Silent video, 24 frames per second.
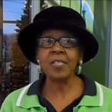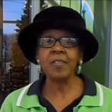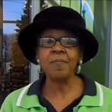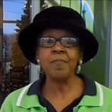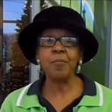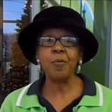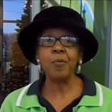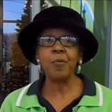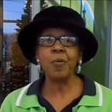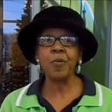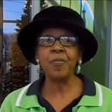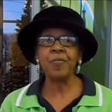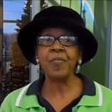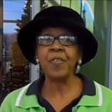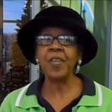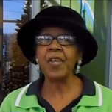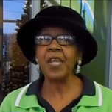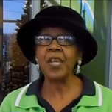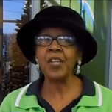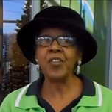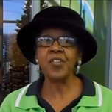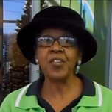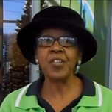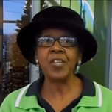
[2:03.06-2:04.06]
is important,
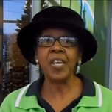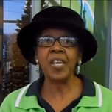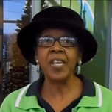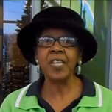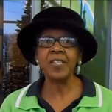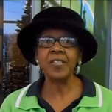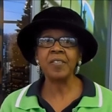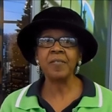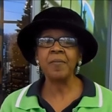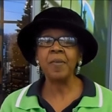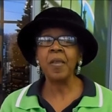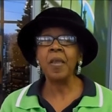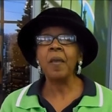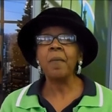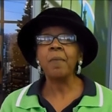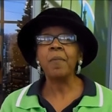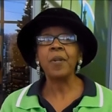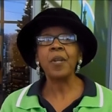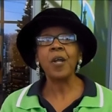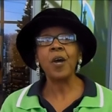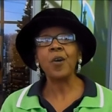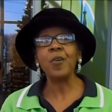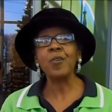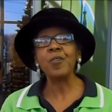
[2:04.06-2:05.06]
the education,
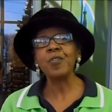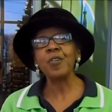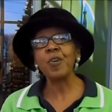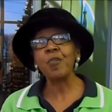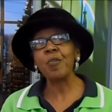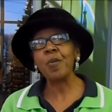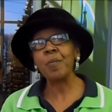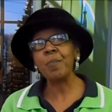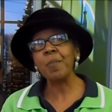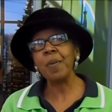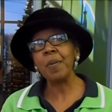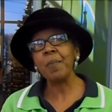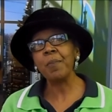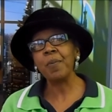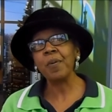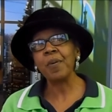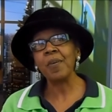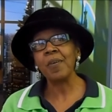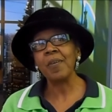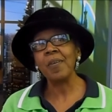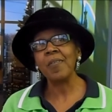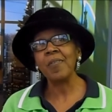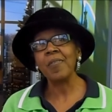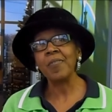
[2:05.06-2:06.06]
but also
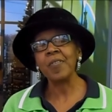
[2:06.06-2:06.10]
remember